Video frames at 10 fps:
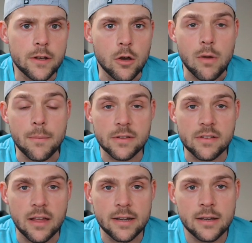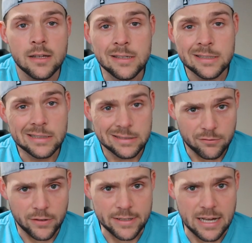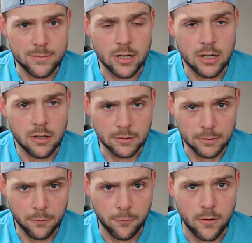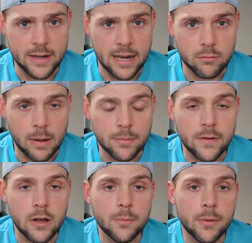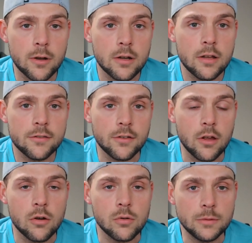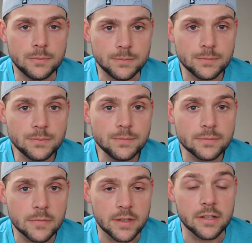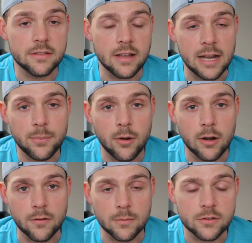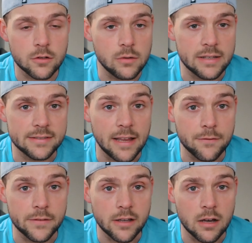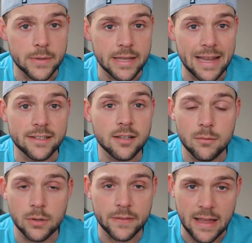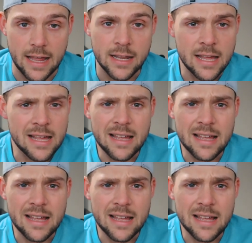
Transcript: you know, web design. Right now I'm a front-end web developer, so the design part from school has definitely helped me a ton with that.